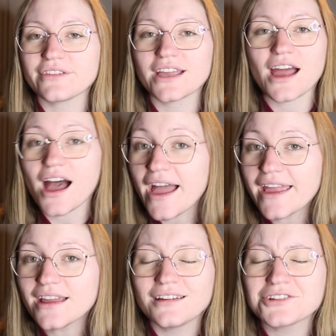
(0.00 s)
Like,
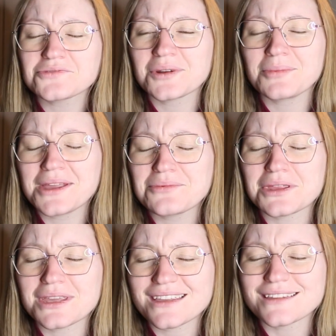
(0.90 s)
I kind of want to play with the
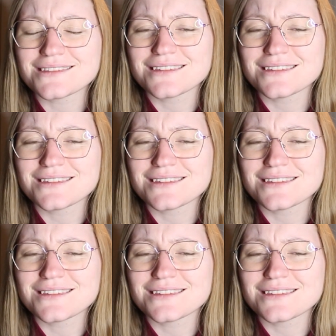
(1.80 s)
kids.